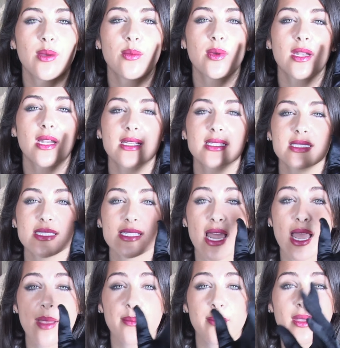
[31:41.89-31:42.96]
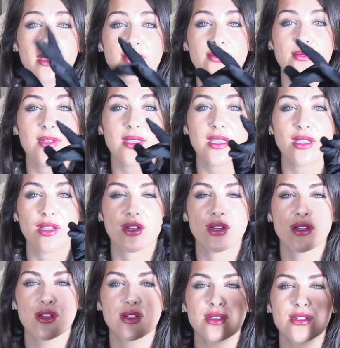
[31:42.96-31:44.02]
And when I snap my
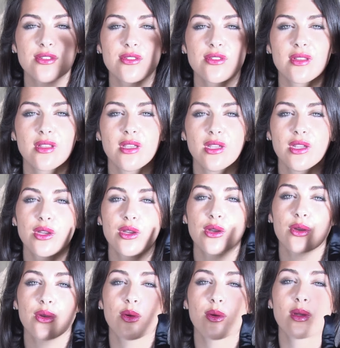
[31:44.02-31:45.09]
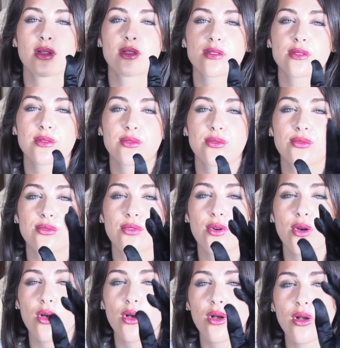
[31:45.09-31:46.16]
fingers, you're going to
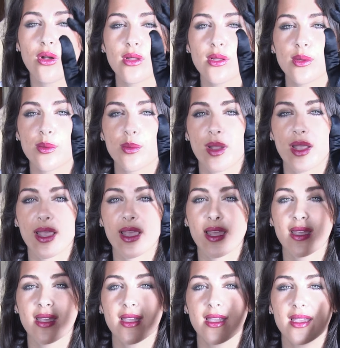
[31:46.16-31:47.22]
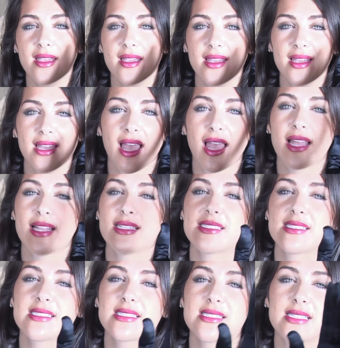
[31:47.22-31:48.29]
fall away
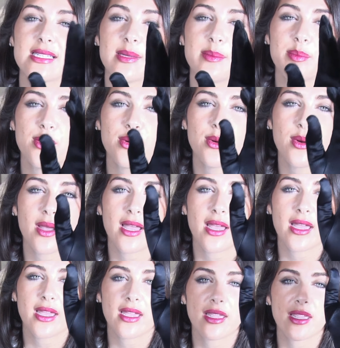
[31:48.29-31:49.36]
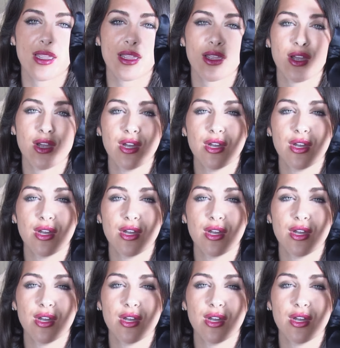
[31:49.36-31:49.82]
and slip away,